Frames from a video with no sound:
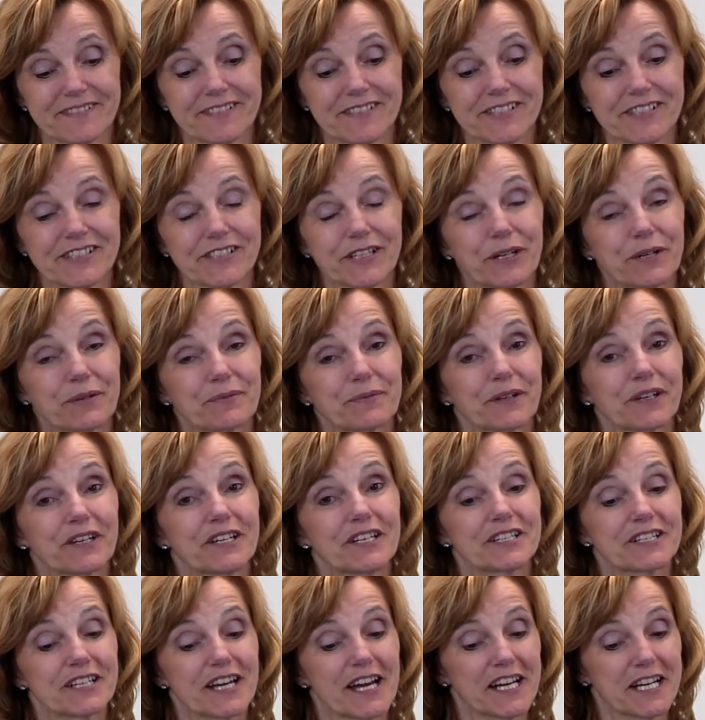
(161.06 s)
So we're going
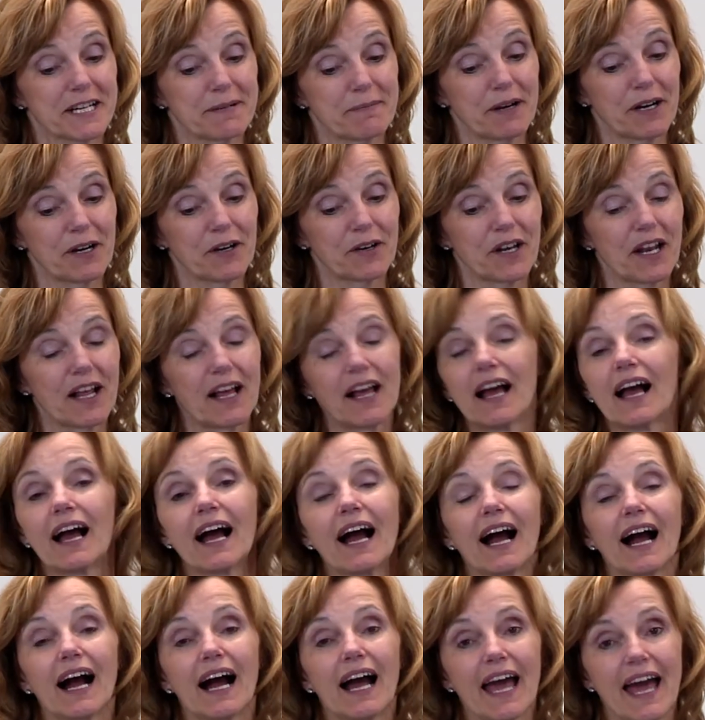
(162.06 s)
to talk about
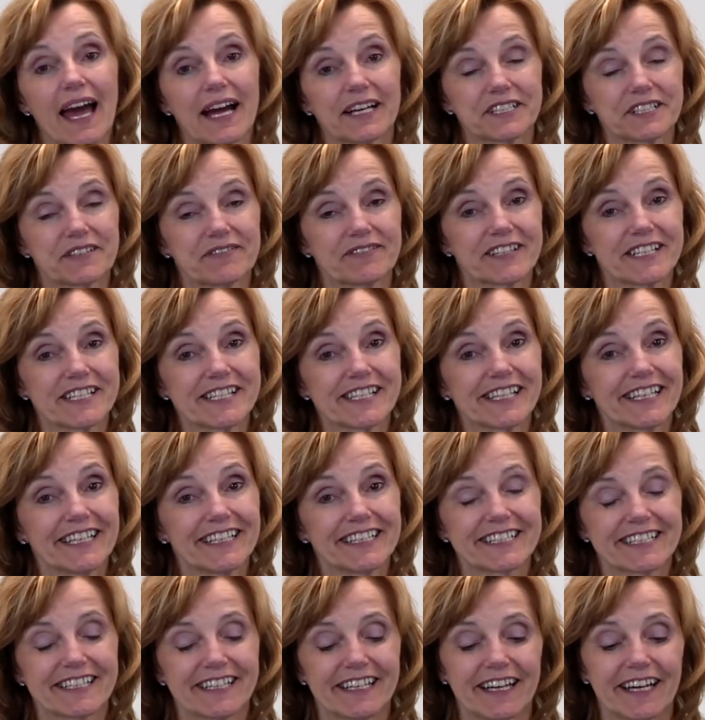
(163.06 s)
active listening
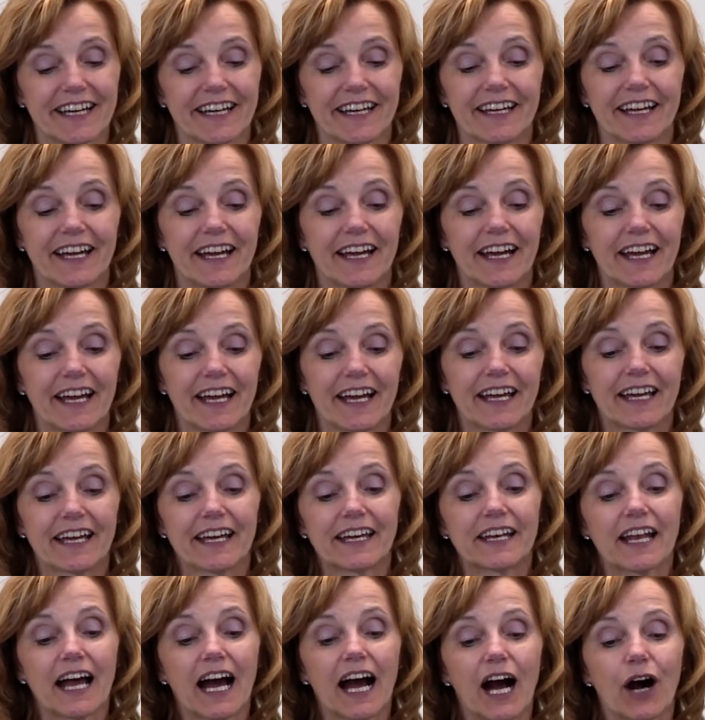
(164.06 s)
today
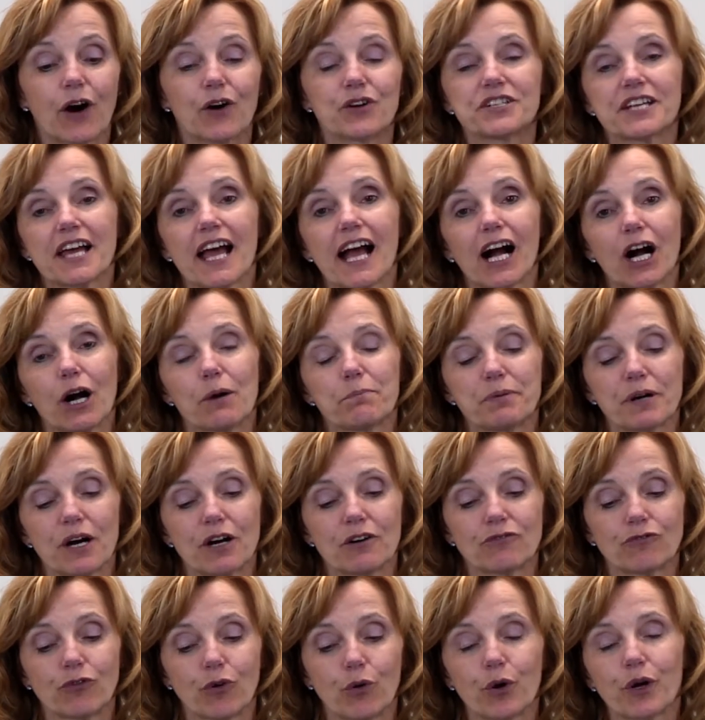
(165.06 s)
and how to help
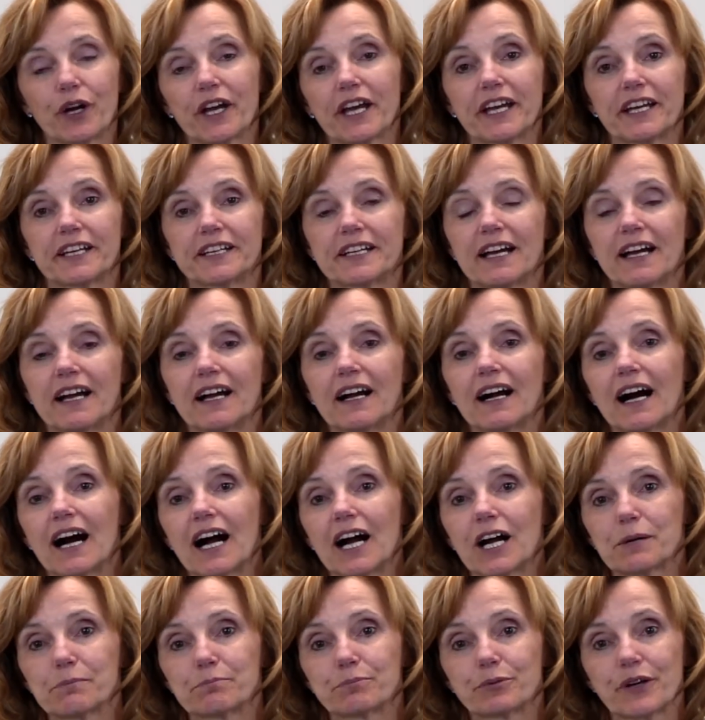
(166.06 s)
avoid
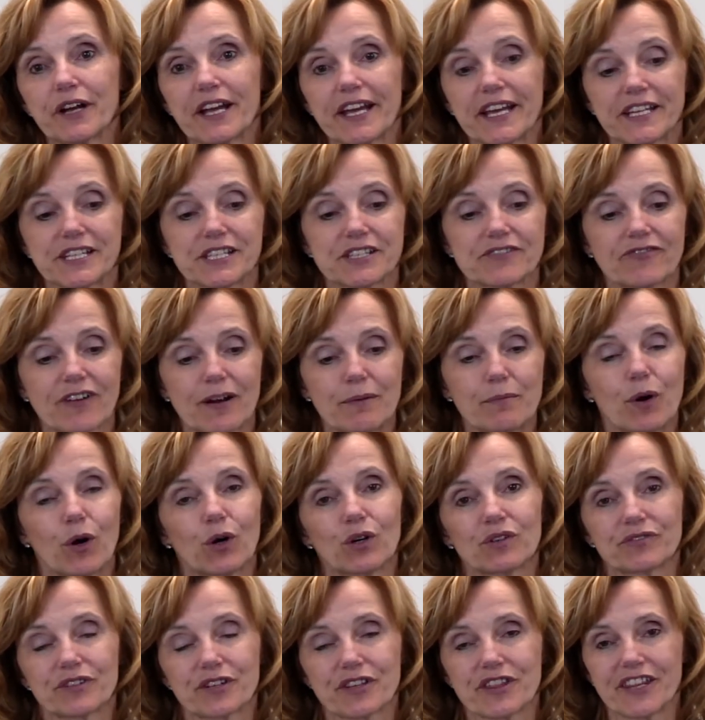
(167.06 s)
our brains from
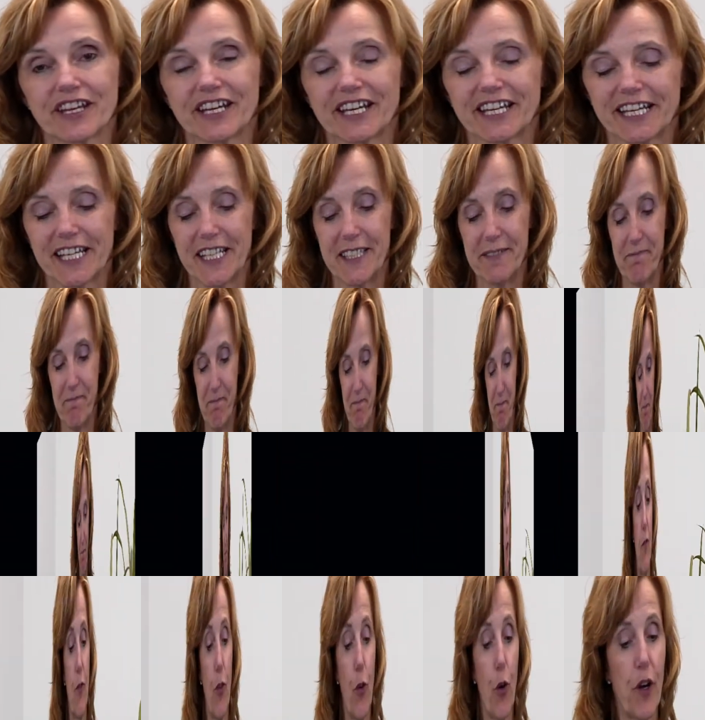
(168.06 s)
overthinking.
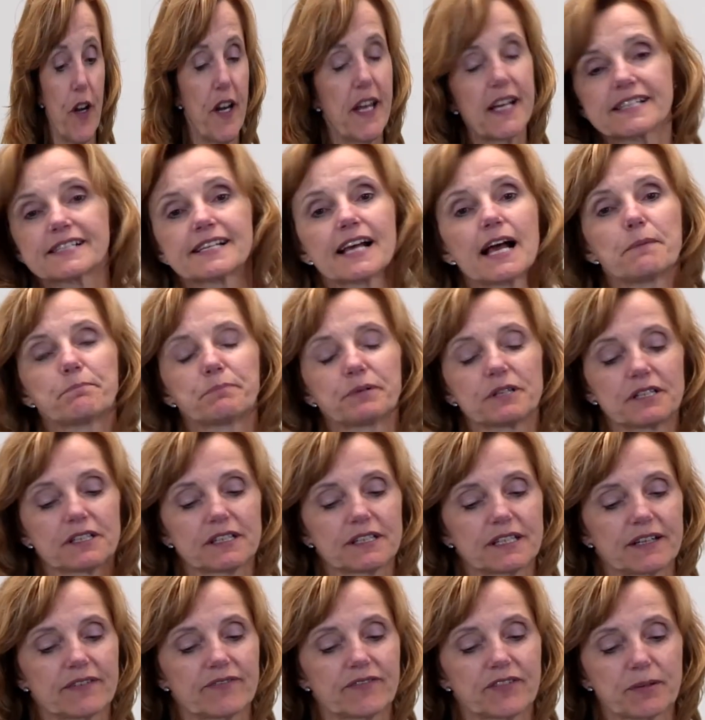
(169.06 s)
For an example,
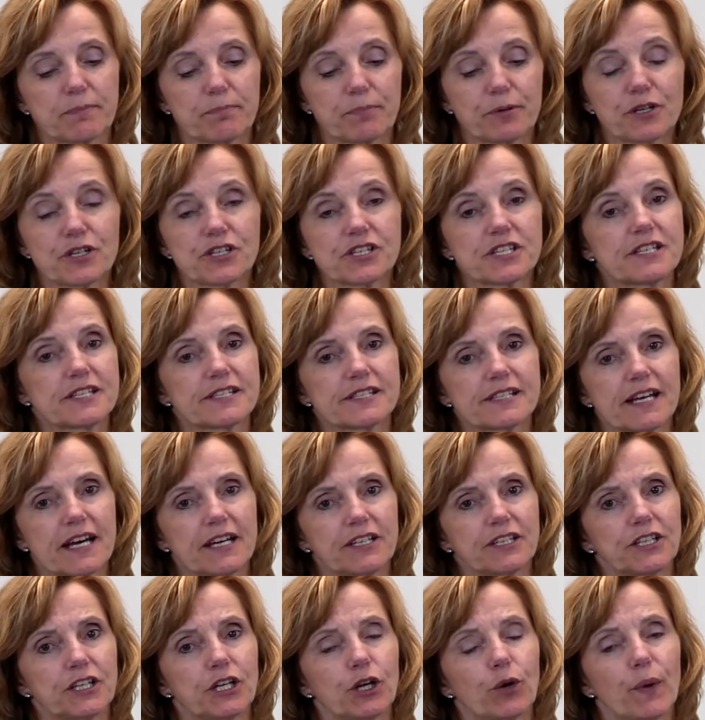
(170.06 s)
if the person
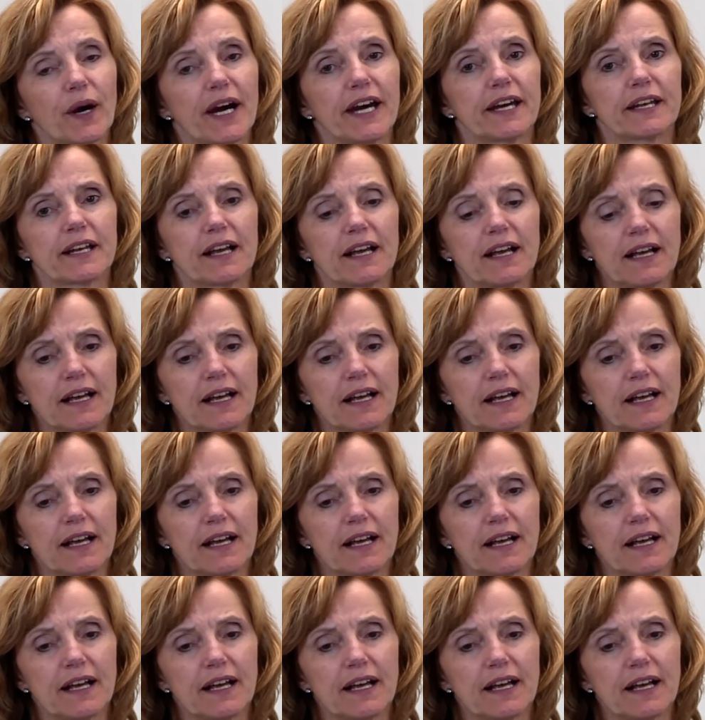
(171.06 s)
said, you know what,